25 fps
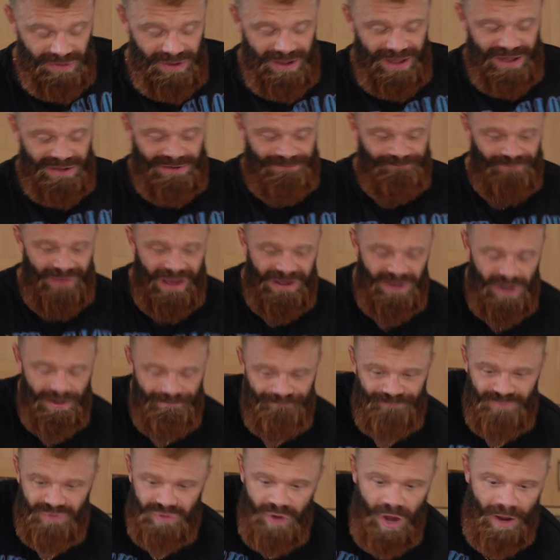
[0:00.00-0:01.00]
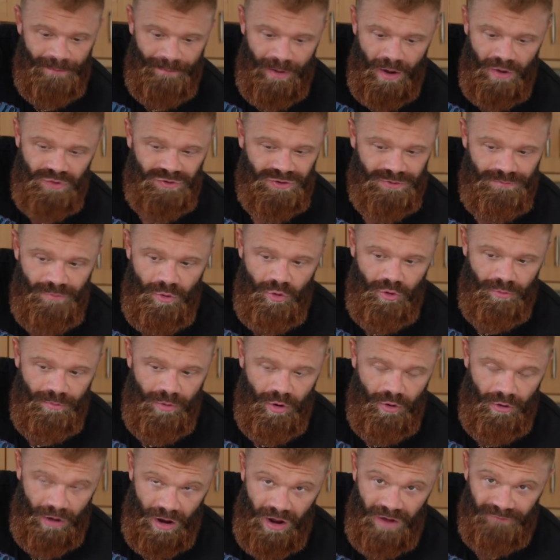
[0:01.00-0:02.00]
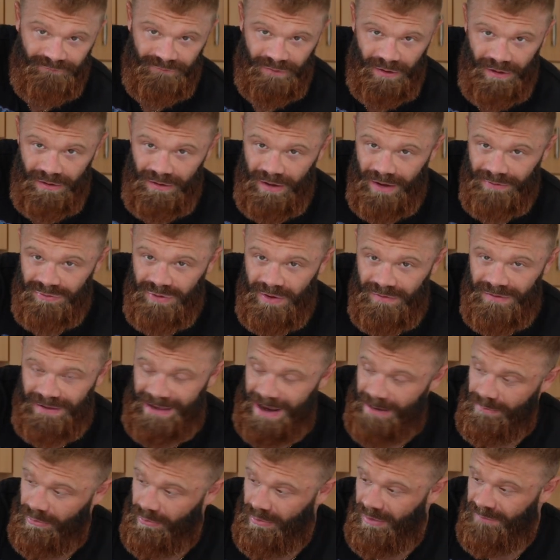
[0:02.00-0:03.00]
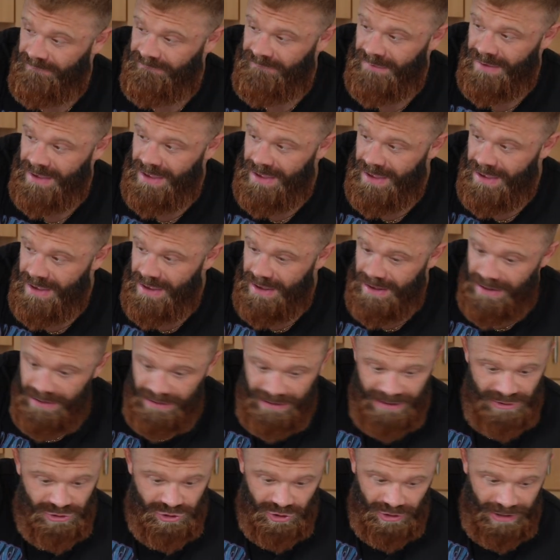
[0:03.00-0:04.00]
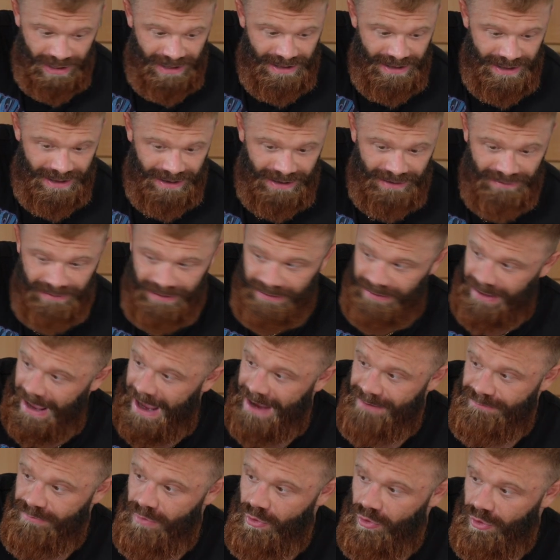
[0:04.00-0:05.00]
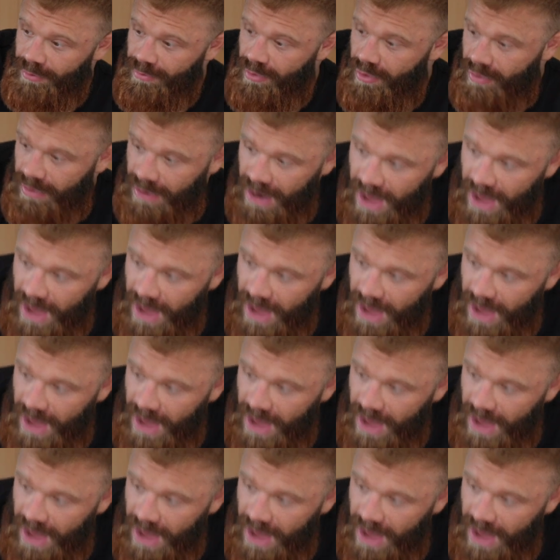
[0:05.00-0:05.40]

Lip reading: thing is, as I started posing more and more after I turned the camera off, literally it came more and more